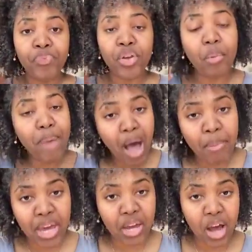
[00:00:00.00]
you're about
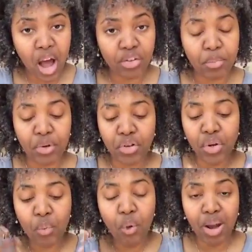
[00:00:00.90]
making a contribution,
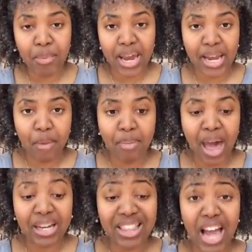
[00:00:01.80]
you want to make an
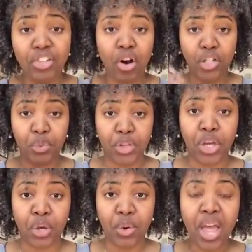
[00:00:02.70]
impact, that starts with
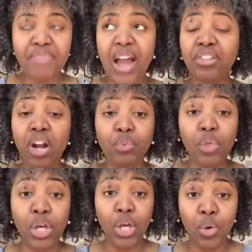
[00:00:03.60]
you. That starts
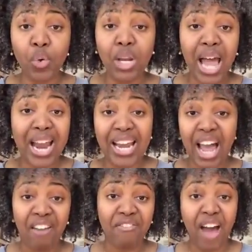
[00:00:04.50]
with you
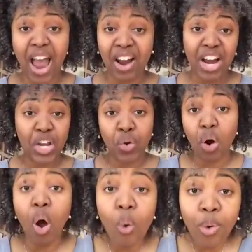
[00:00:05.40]
lighting a fire in
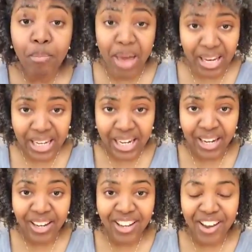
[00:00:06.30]
your own belly,
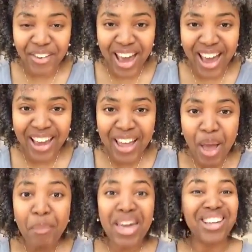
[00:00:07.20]
okay?
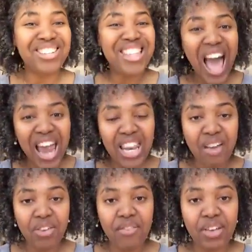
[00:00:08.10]
Because that
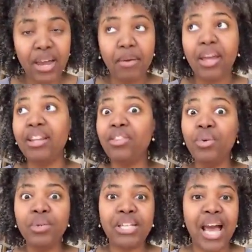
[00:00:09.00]
level of
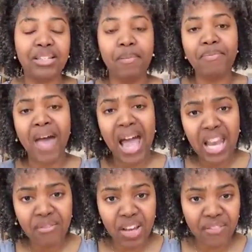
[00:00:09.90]
enthusiasm, that
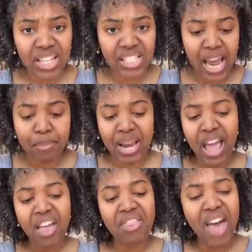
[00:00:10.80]
level of excitement,
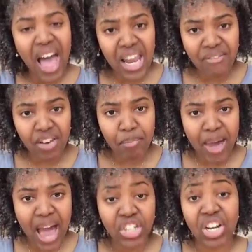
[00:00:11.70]
that level of
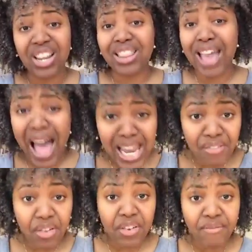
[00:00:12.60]
passion, that
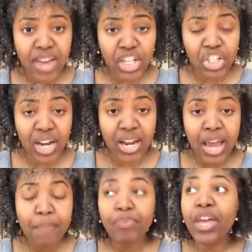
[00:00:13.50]
level of conviction
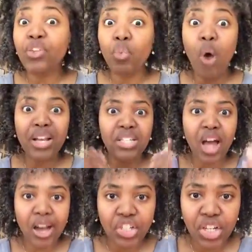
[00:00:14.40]
is what
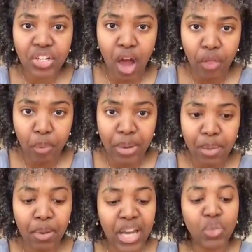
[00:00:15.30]
touches other
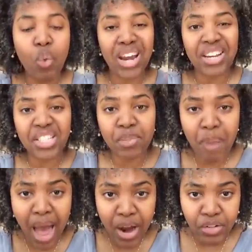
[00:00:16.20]
people. It's what
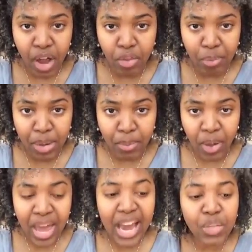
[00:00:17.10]
inspires other
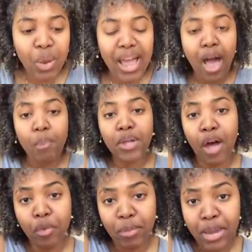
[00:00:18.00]
people. It's what helps
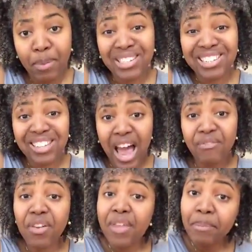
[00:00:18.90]
other people
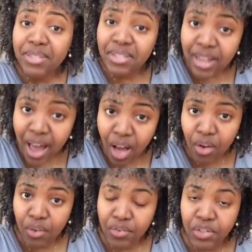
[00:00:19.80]
decide for
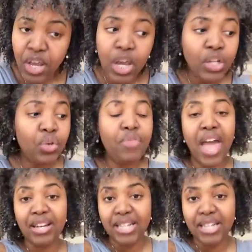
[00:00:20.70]
themselves to then